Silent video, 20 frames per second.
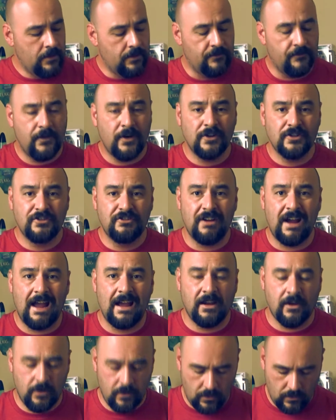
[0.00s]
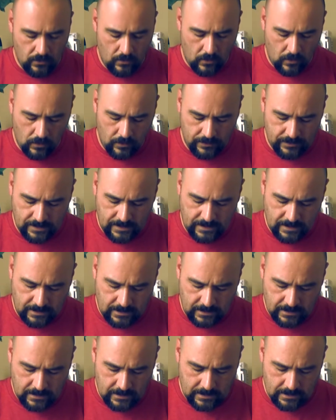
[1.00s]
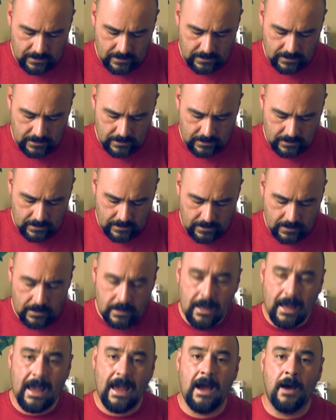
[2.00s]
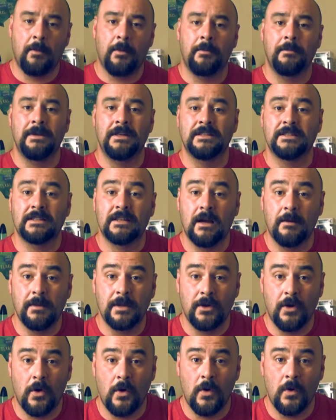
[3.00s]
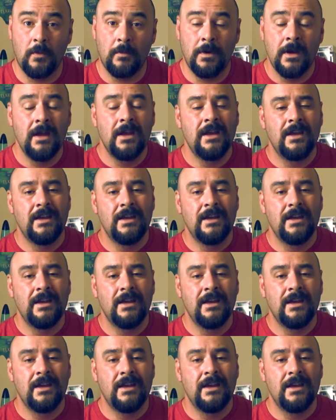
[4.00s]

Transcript: The first track on the album is Coming Home.